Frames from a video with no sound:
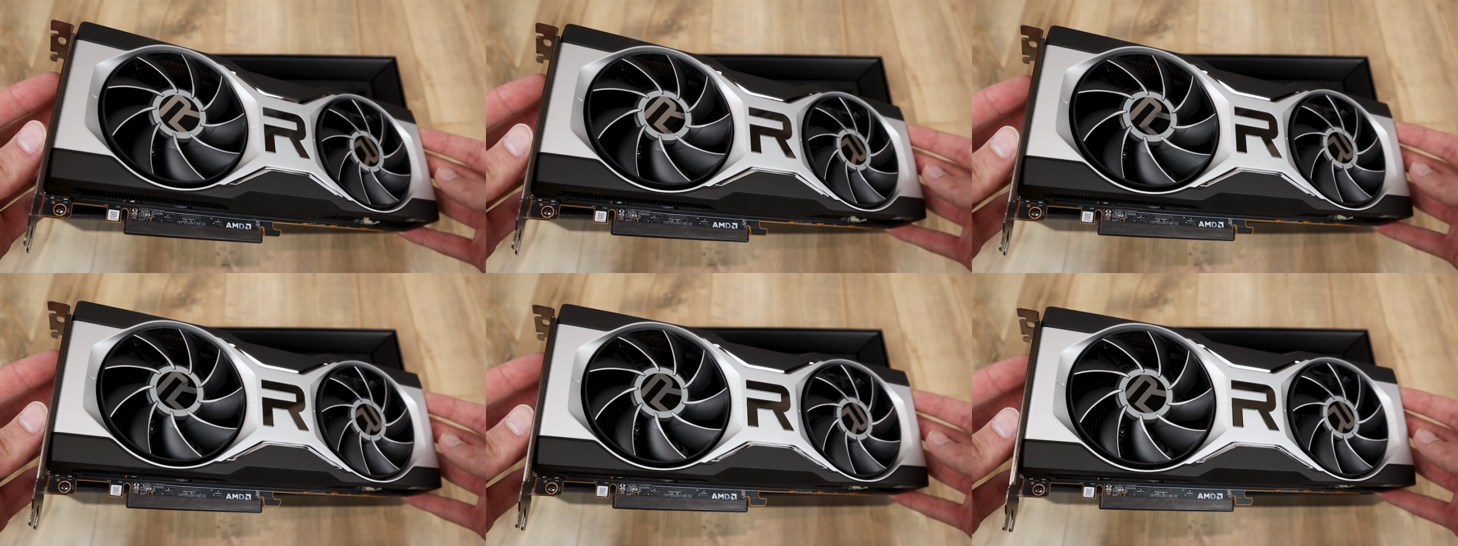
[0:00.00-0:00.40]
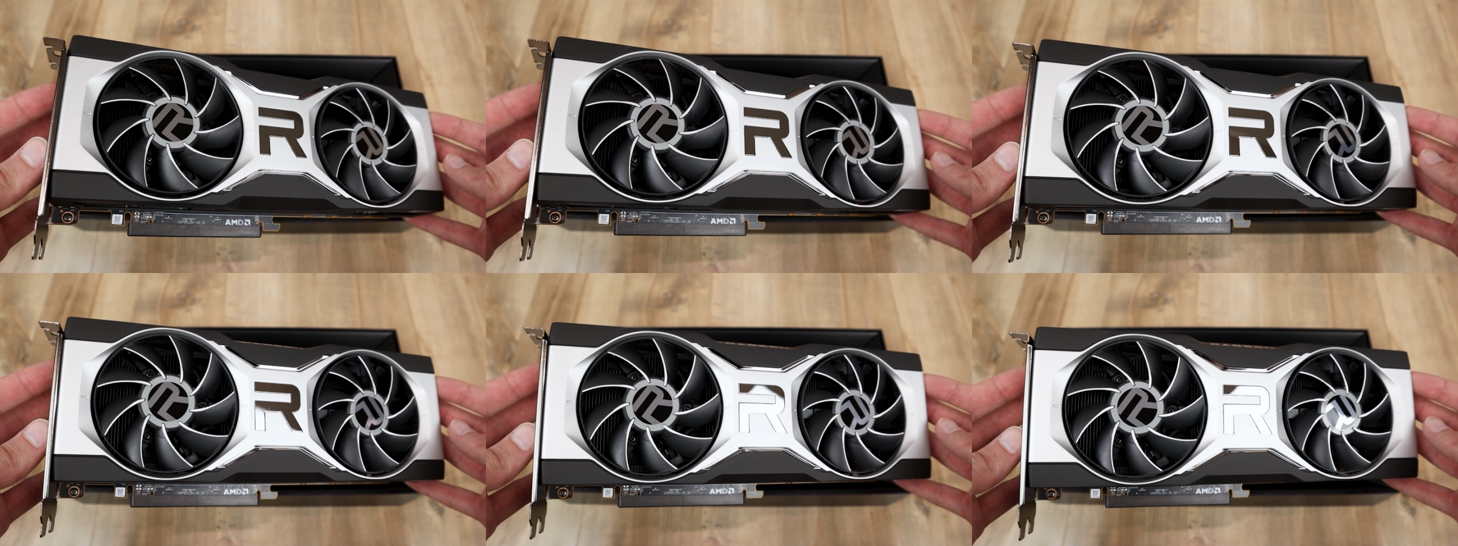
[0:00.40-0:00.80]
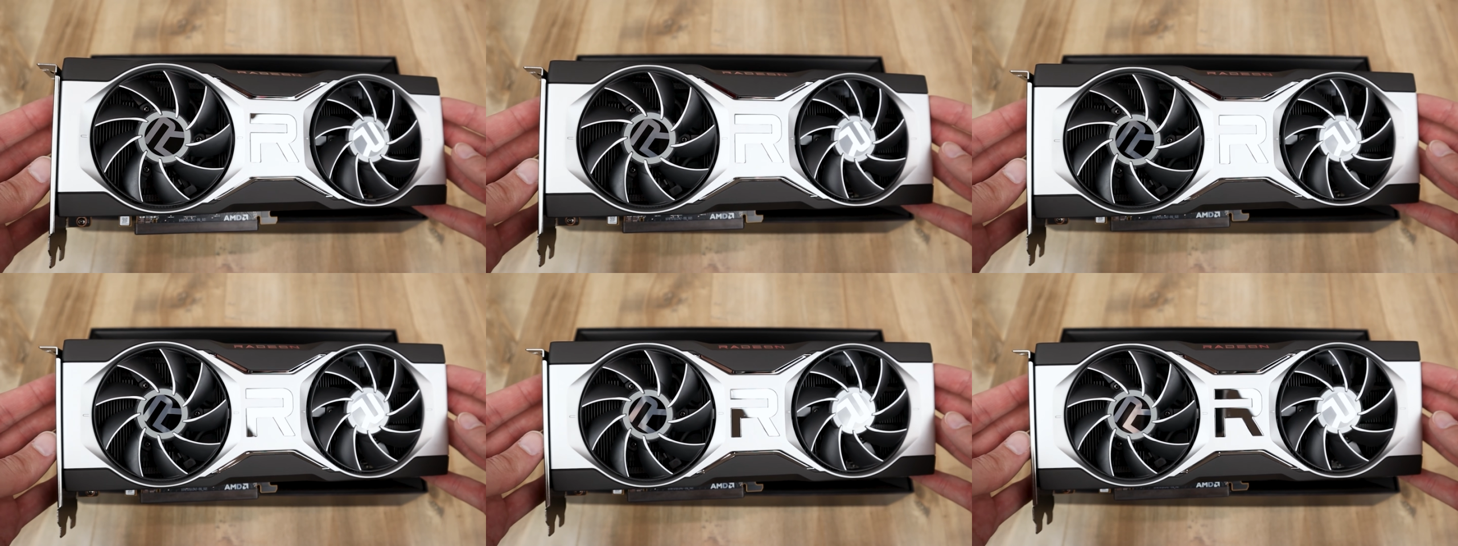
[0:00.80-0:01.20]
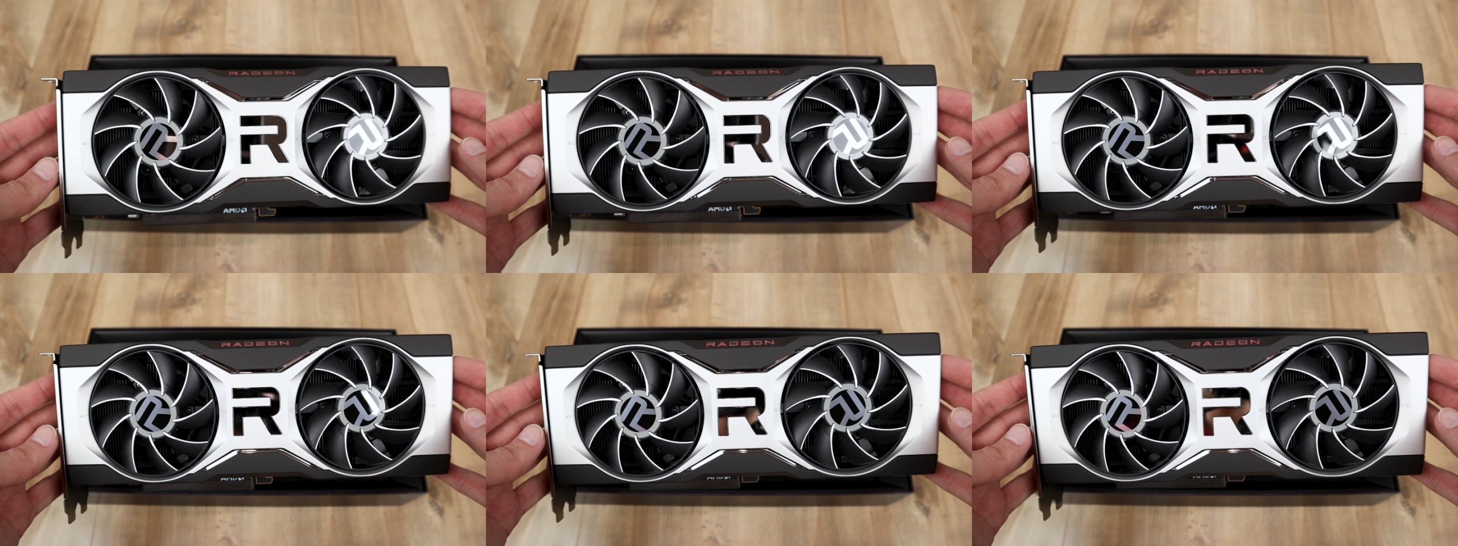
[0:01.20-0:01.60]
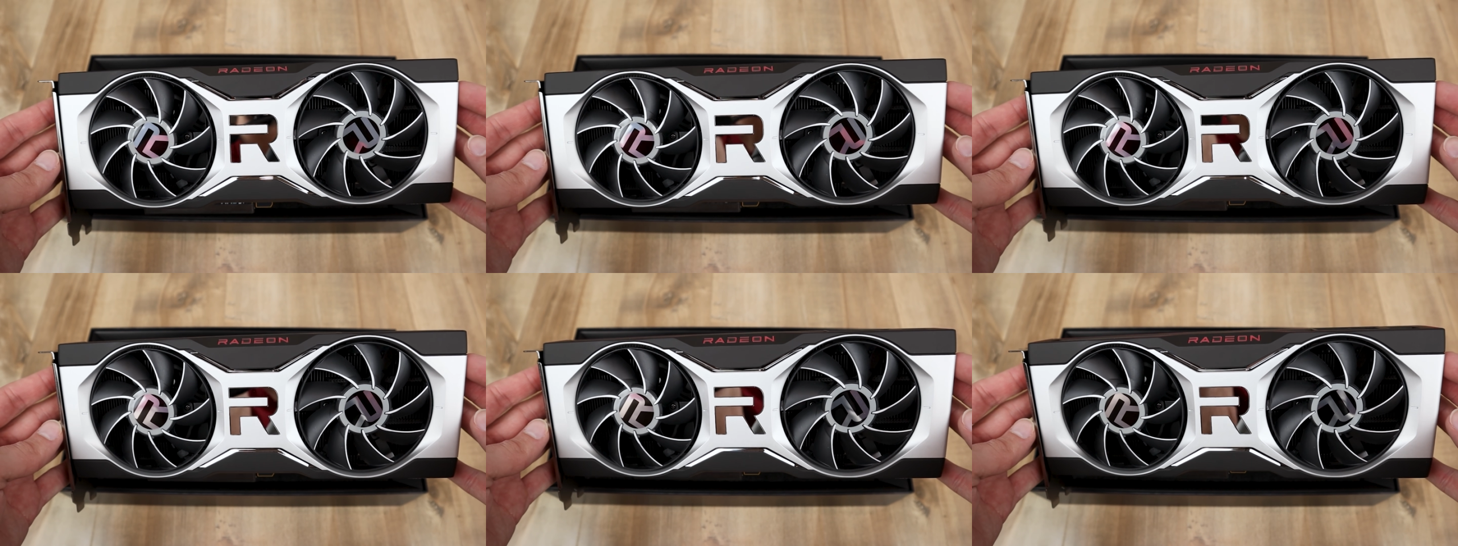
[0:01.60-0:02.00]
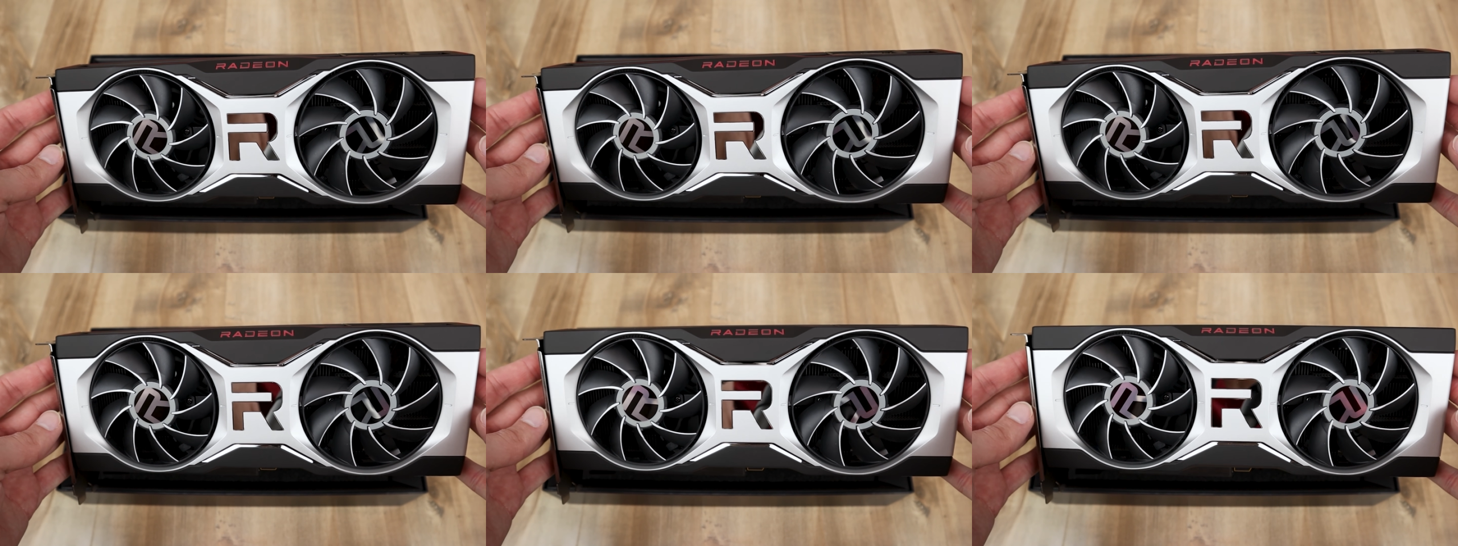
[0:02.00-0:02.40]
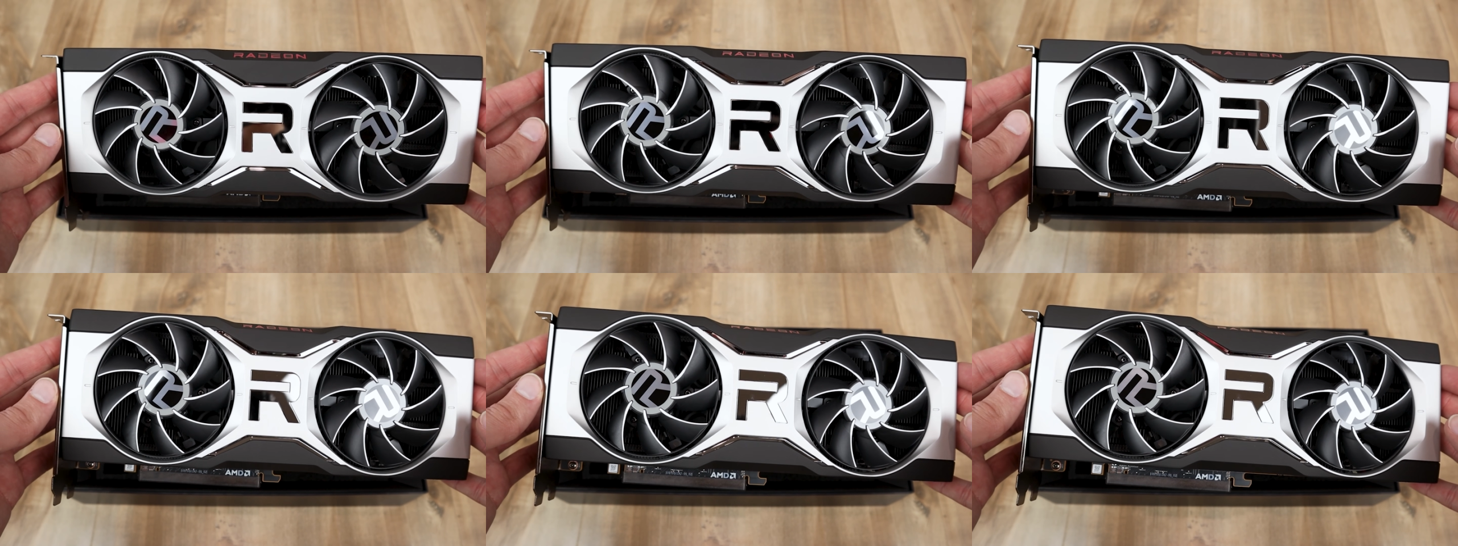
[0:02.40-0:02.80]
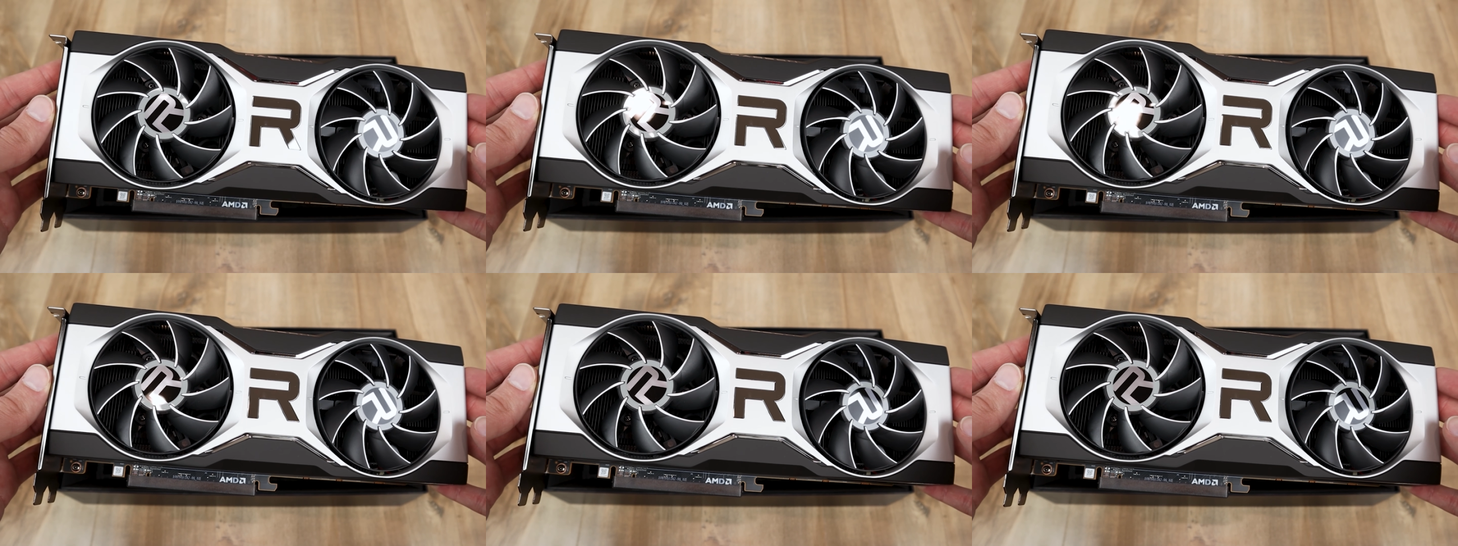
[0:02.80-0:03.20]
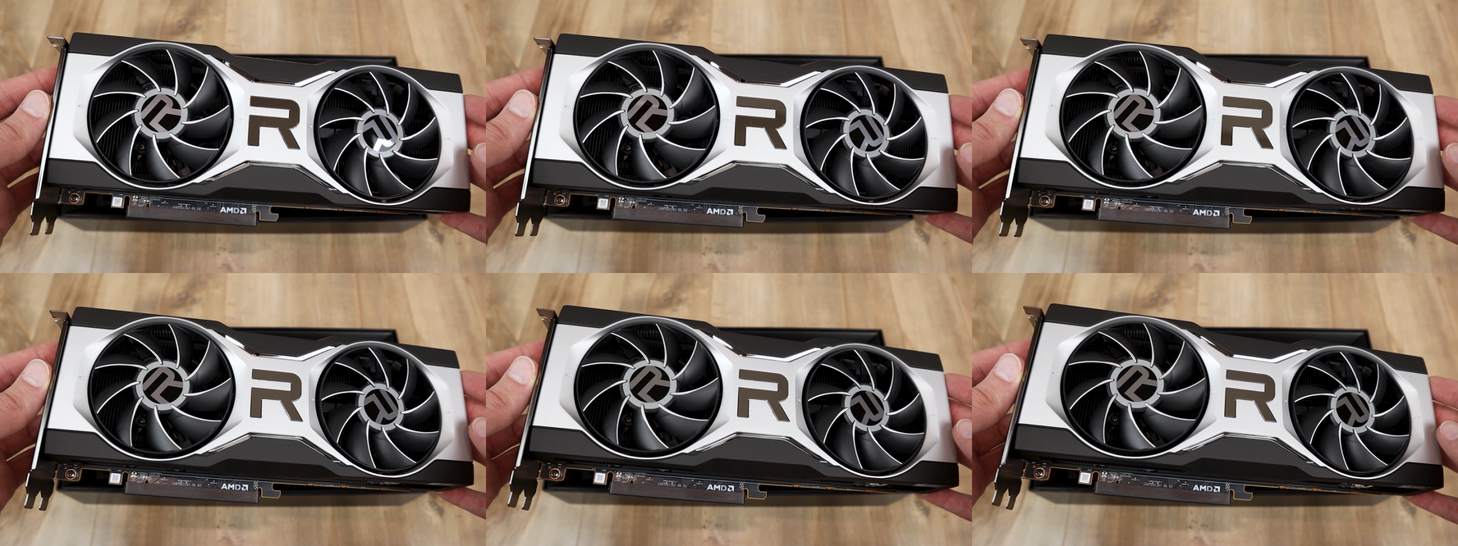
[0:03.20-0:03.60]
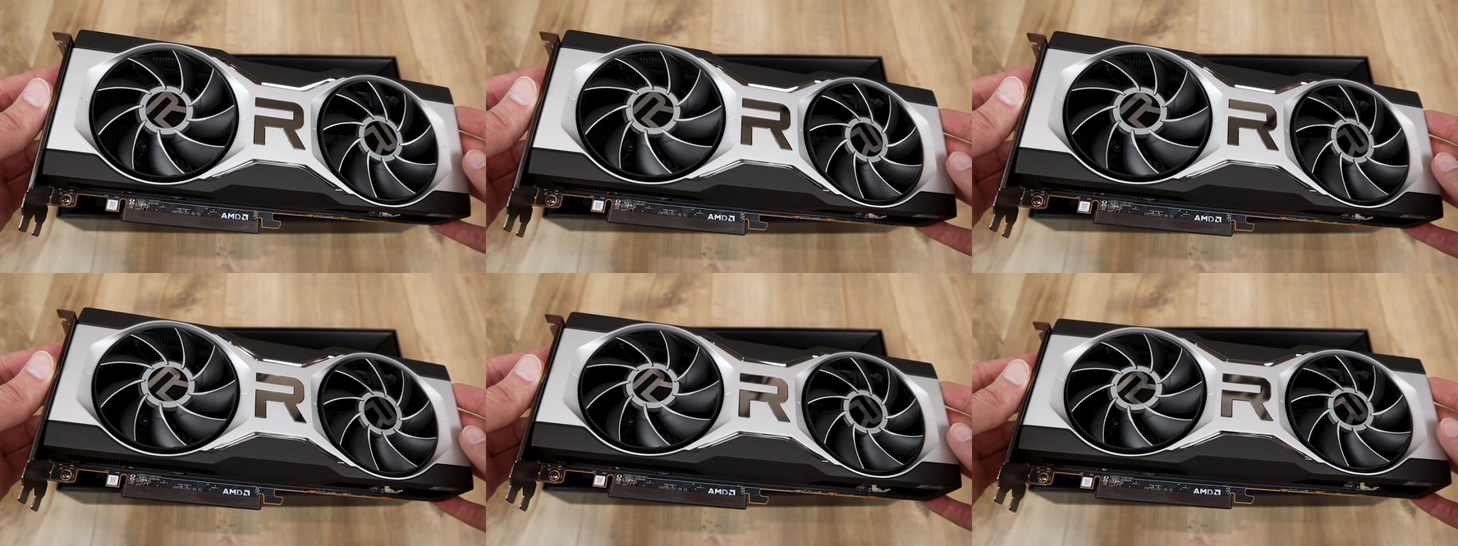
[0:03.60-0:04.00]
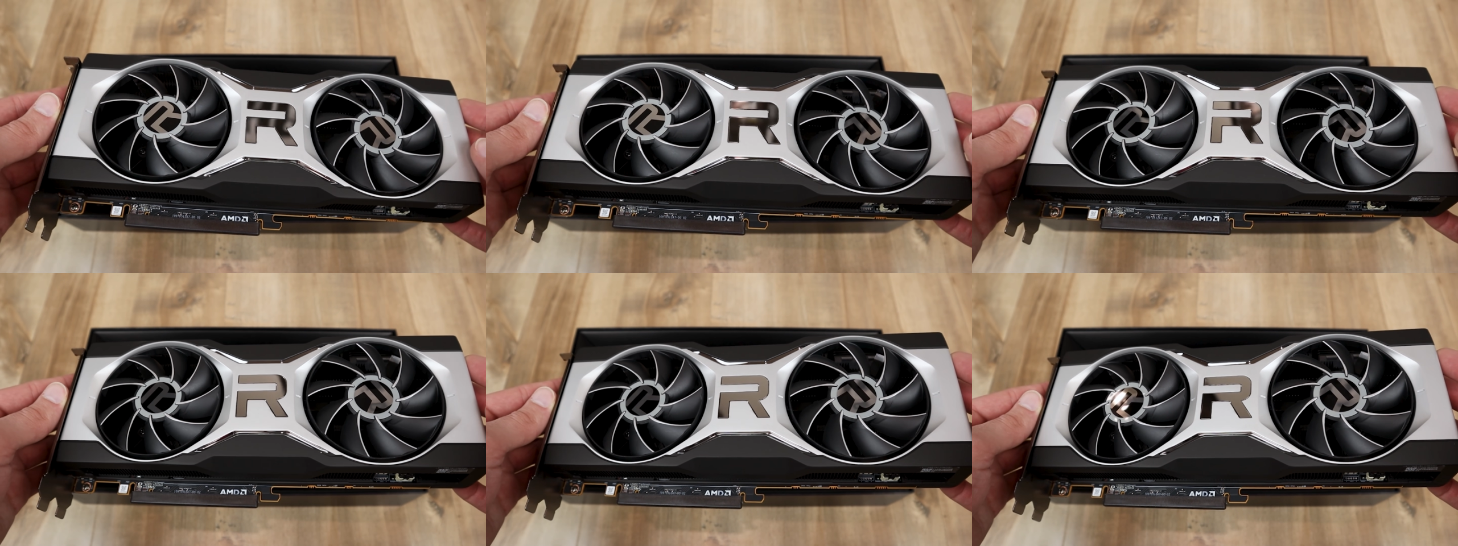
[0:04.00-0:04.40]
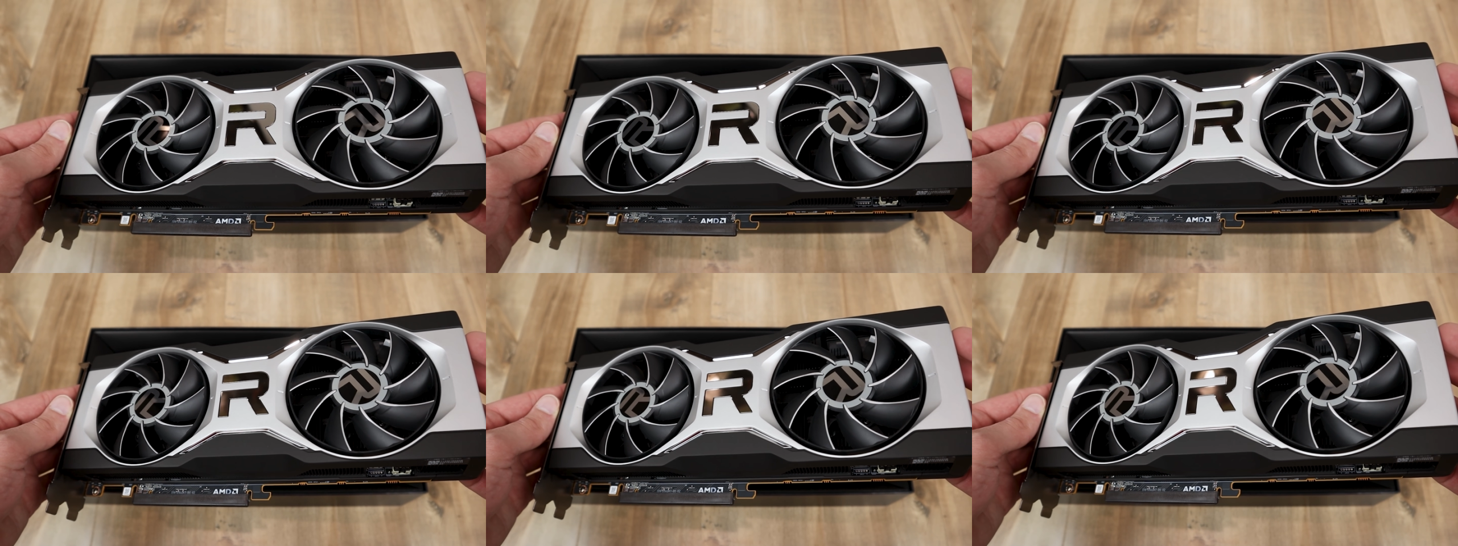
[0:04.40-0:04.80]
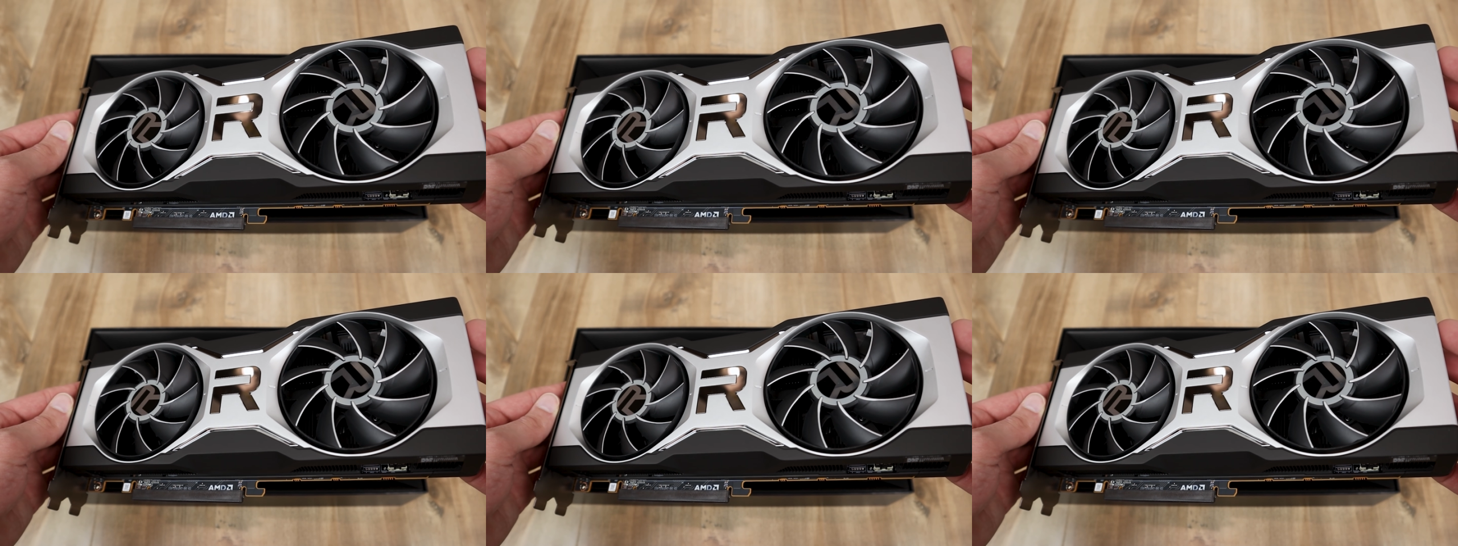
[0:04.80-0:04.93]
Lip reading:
No face is visible, so there are no lips to read.